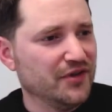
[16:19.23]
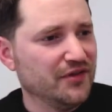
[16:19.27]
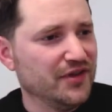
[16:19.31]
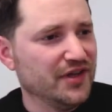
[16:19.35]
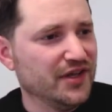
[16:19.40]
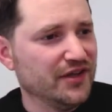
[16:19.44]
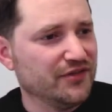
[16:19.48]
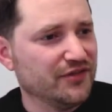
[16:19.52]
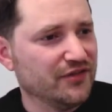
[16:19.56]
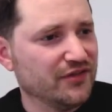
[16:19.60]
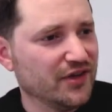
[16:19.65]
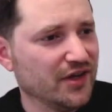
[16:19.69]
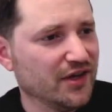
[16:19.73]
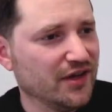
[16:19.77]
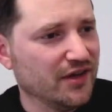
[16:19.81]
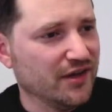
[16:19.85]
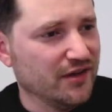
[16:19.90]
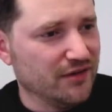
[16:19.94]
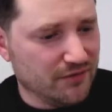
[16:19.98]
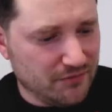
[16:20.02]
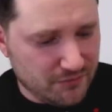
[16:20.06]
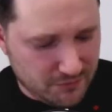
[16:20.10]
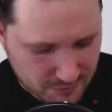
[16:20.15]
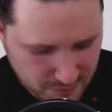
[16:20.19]
This well,
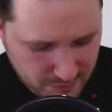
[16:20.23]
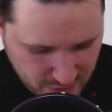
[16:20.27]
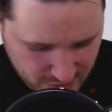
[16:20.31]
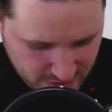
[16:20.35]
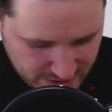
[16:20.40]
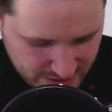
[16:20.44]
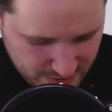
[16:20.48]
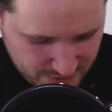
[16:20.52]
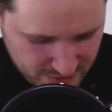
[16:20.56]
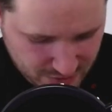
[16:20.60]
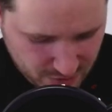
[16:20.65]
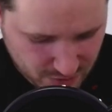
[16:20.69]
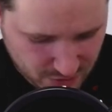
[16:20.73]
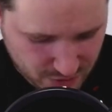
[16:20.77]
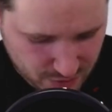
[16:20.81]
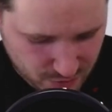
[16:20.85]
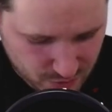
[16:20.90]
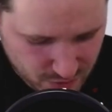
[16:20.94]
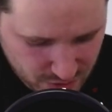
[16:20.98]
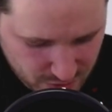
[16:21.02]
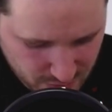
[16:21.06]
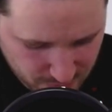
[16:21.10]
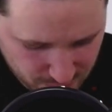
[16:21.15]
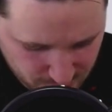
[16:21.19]
now it's not going to
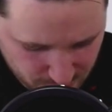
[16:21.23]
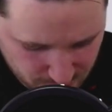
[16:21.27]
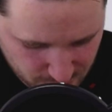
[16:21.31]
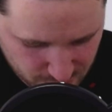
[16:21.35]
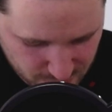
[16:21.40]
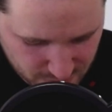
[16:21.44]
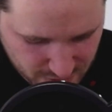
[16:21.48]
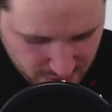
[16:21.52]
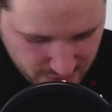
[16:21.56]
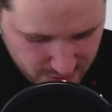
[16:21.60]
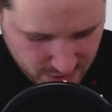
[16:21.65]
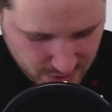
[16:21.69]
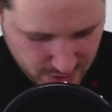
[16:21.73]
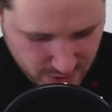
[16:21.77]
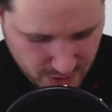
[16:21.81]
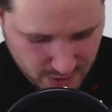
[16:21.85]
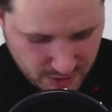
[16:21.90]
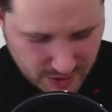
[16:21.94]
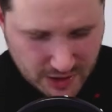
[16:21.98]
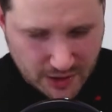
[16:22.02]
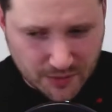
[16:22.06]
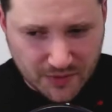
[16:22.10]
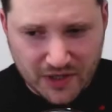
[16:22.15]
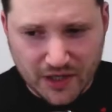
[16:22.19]
work probably.
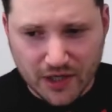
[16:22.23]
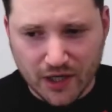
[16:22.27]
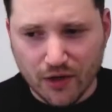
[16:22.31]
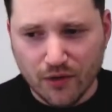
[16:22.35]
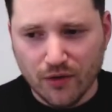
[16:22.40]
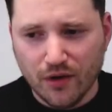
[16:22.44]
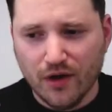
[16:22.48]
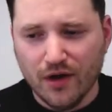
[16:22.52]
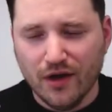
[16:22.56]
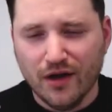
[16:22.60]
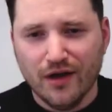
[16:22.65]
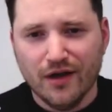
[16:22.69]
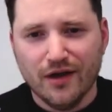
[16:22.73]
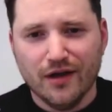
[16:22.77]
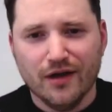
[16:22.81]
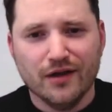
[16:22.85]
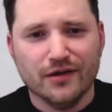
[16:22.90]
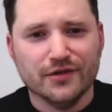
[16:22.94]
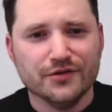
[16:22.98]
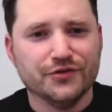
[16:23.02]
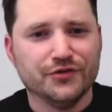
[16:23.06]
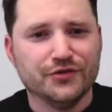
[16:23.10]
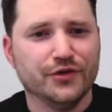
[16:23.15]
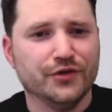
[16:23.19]
Here we go.
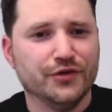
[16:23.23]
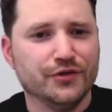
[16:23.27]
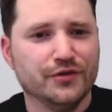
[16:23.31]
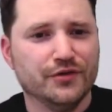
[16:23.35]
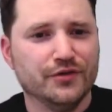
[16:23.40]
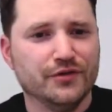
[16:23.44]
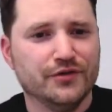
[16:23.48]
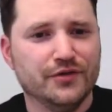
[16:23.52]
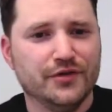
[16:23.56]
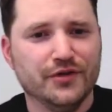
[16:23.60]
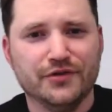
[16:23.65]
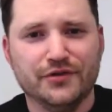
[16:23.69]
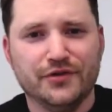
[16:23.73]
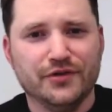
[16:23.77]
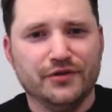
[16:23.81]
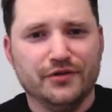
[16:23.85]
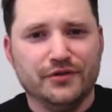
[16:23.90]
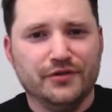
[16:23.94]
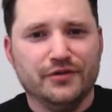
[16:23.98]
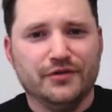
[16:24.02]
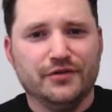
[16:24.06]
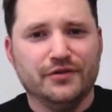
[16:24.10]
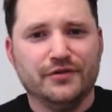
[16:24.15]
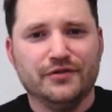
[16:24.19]
Do.
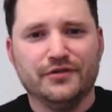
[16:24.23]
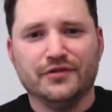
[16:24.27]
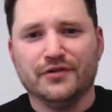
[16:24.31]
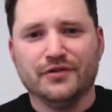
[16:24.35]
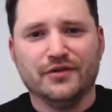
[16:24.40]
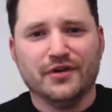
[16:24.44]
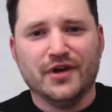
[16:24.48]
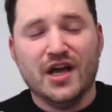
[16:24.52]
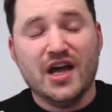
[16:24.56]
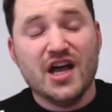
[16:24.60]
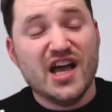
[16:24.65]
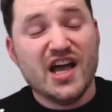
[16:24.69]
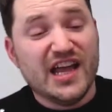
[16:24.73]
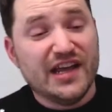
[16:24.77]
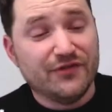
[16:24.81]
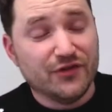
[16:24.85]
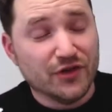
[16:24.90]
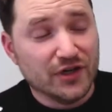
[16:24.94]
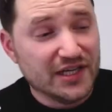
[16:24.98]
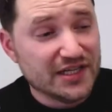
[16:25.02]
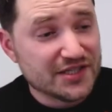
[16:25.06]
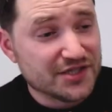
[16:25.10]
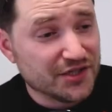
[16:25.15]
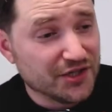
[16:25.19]
If you're
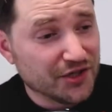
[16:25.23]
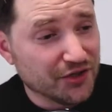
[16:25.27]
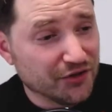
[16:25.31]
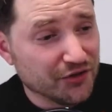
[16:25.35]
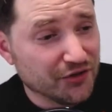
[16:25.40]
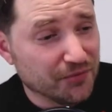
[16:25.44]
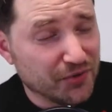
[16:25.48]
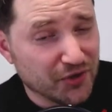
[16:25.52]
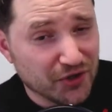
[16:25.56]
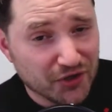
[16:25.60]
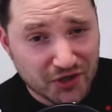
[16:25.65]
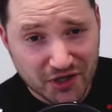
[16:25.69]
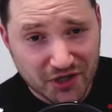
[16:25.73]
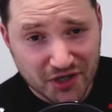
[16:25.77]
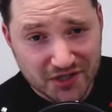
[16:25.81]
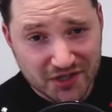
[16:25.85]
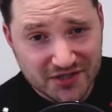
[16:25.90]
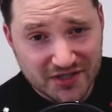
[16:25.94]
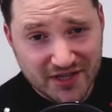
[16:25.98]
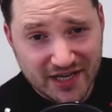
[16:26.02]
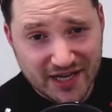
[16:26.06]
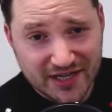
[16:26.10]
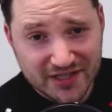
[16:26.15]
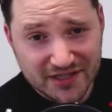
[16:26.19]
listening on the
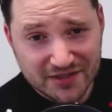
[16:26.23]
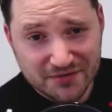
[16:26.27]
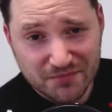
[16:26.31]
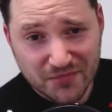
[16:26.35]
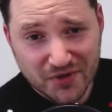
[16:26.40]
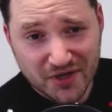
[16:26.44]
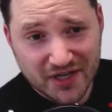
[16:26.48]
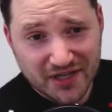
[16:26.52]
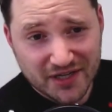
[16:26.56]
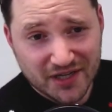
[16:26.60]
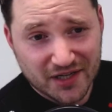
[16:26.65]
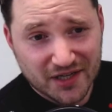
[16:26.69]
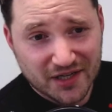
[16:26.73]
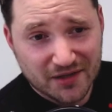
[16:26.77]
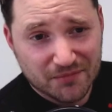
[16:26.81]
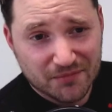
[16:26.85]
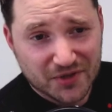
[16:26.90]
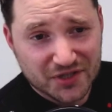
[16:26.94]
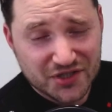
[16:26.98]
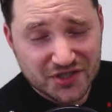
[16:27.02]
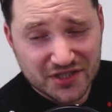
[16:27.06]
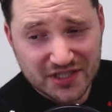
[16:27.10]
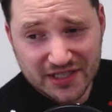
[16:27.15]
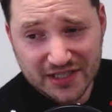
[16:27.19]
podcast, that is my my
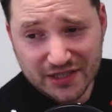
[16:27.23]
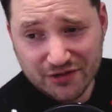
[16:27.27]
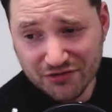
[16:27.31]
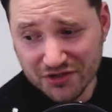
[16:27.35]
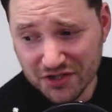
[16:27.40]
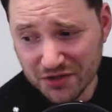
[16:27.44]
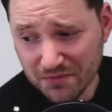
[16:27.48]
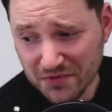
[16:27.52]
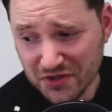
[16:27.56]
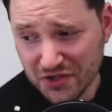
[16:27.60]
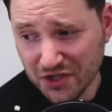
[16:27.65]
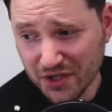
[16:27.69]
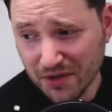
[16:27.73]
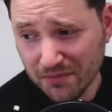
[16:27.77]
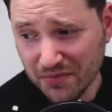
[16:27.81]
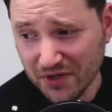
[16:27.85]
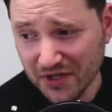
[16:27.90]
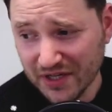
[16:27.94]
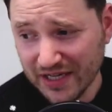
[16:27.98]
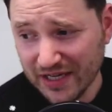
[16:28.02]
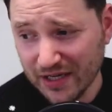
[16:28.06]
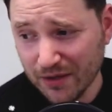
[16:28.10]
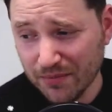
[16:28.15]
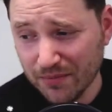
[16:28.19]
silly Christmas jumper
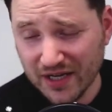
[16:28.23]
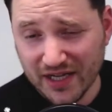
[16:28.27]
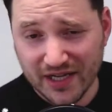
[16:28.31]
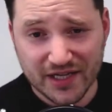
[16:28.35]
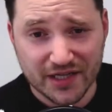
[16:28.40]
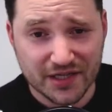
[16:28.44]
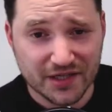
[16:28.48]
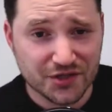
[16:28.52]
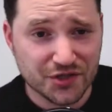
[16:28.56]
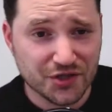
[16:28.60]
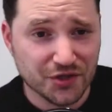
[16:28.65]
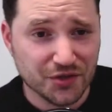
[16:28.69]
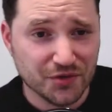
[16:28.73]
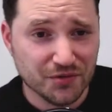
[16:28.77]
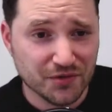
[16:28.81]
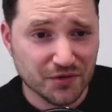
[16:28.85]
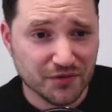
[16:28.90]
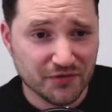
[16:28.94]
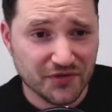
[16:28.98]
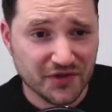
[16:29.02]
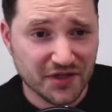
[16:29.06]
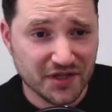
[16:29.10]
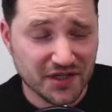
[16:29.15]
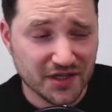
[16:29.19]
now playing a tune
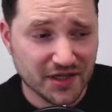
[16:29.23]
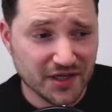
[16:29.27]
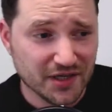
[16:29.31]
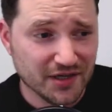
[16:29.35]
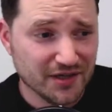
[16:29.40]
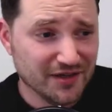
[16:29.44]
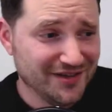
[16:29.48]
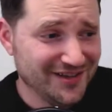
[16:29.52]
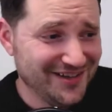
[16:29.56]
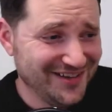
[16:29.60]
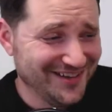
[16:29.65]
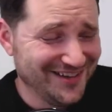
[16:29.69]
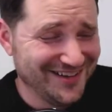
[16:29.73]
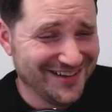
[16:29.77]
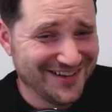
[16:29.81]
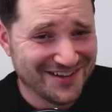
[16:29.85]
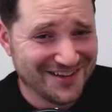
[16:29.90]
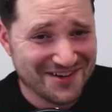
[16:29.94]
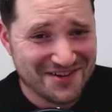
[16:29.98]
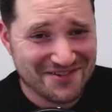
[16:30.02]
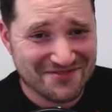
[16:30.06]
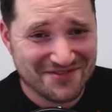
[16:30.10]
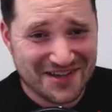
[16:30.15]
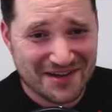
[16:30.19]
of the
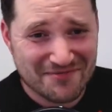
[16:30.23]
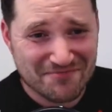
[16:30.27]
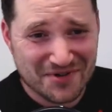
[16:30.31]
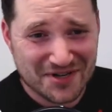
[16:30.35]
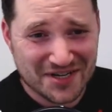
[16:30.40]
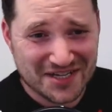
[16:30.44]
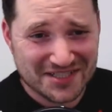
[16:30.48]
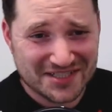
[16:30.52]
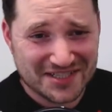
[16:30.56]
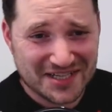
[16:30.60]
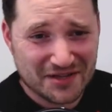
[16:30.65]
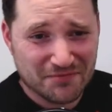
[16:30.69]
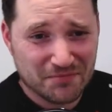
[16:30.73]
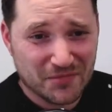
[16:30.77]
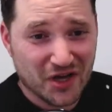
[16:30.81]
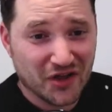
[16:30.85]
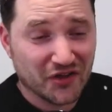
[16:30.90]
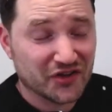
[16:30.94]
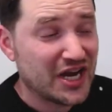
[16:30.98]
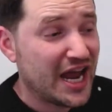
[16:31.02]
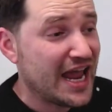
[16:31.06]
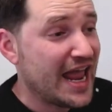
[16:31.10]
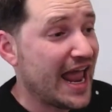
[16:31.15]
of the Empire's Death March.